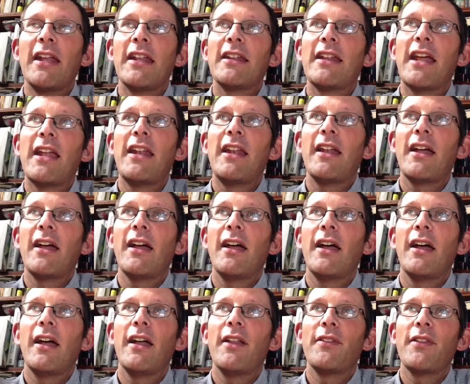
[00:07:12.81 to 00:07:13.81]
then
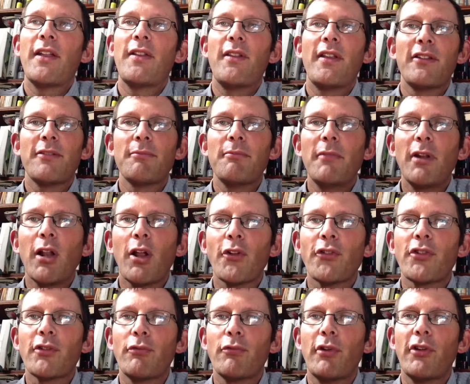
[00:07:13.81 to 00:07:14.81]
there's
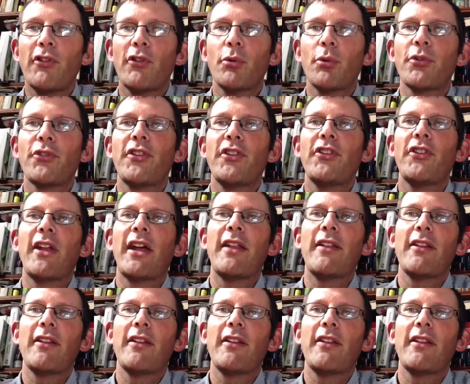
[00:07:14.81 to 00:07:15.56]
lots of resources there,